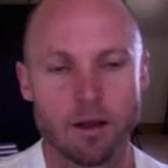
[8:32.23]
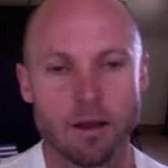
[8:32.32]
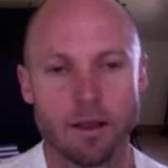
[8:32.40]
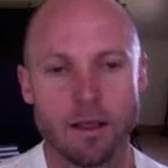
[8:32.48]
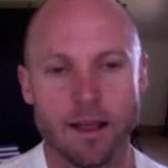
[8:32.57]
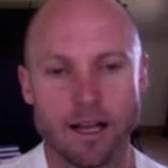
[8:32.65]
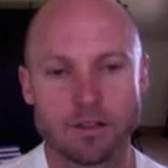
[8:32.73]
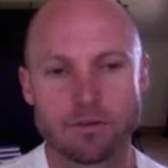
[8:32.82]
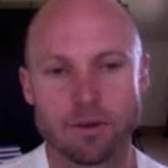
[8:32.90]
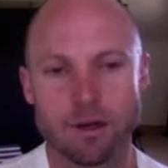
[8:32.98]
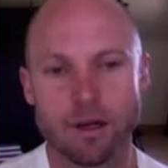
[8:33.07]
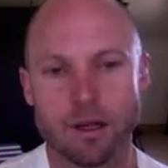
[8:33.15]
That's
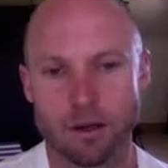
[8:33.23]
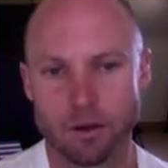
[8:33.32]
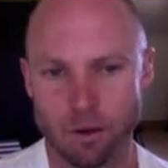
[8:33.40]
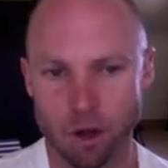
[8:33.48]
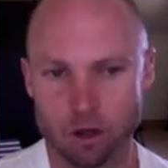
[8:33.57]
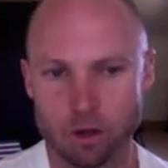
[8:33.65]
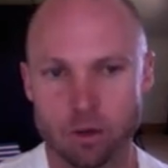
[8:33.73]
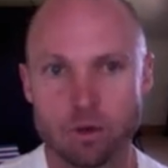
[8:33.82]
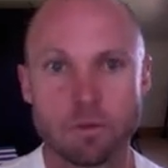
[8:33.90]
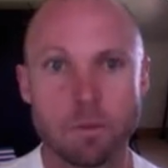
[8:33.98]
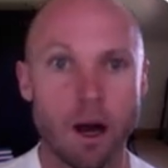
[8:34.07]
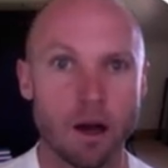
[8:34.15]
really a
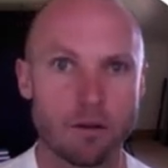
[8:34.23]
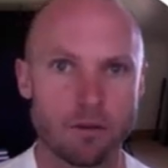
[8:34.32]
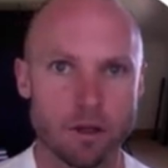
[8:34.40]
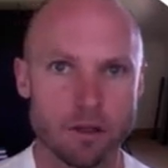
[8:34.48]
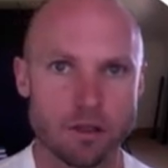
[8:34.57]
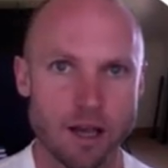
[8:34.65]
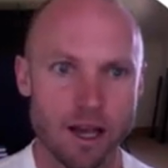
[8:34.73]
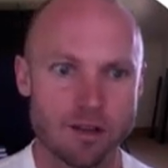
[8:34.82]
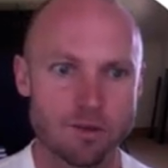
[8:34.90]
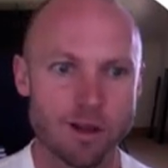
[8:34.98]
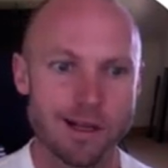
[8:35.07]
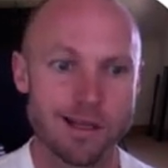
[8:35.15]
huge part of this, as
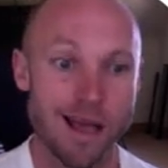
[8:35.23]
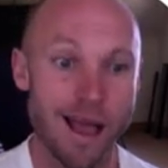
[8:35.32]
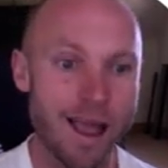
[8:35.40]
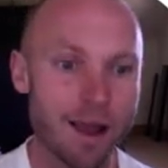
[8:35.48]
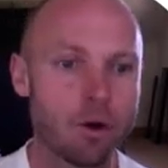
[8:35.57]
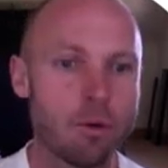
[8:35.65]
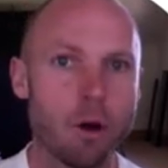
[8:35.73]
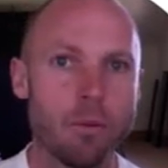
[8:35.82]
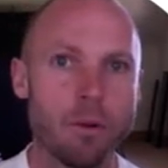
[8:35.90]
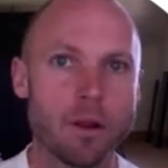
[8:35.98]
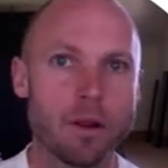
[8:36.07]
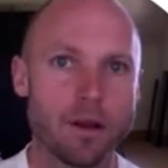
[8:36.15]
well as the ankle
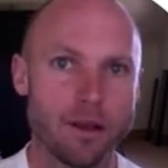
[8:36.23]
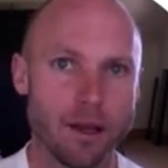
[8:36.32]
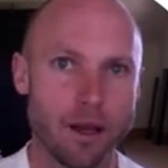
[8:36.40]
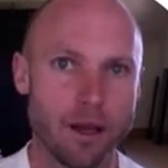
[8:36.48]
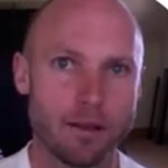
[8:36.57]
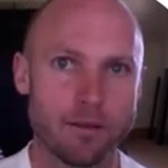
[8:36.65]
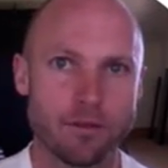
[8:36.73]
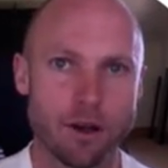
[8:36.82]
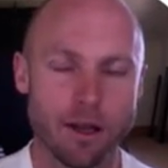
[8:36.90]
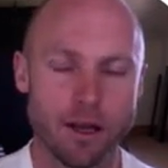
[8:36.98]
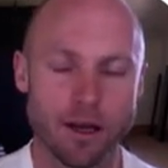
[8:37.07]
mobility there in the front leg.